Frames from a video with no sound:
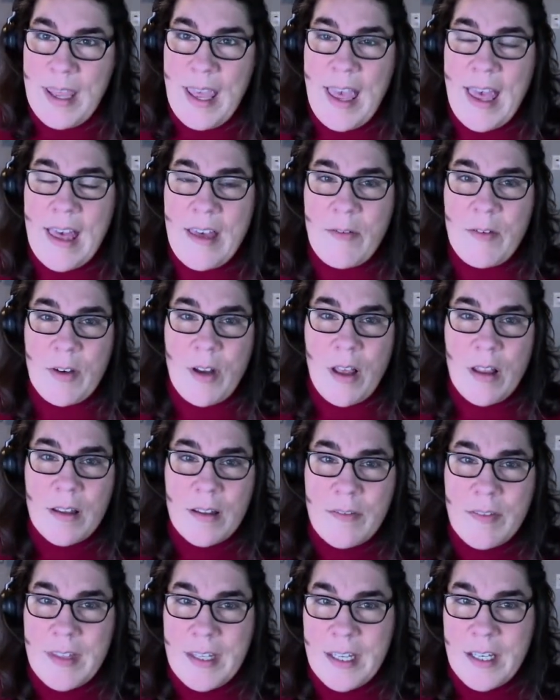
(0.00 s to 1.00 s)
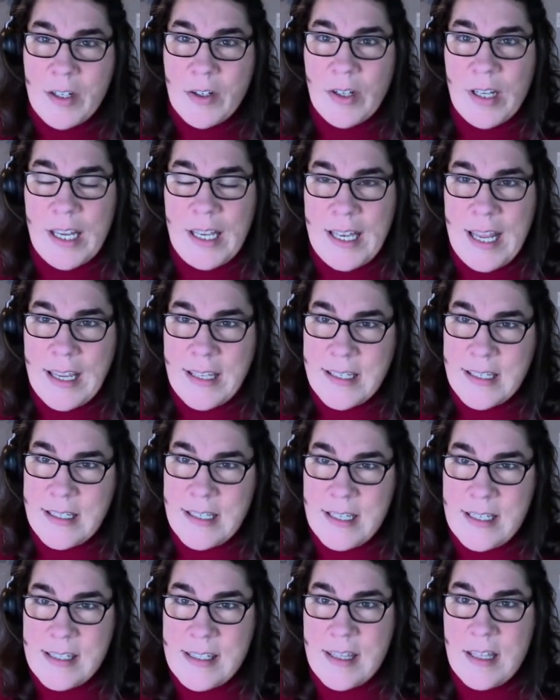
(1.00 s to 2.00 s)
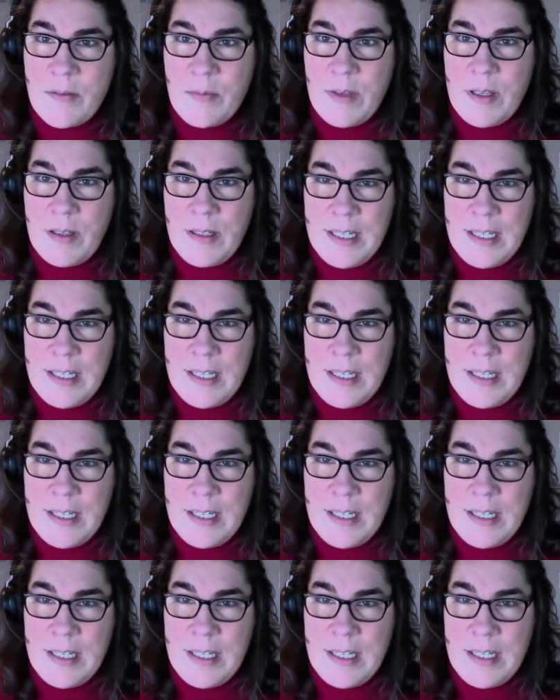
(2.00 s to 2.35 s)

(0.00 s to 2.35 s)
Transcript: have and all of the interconnectedness that we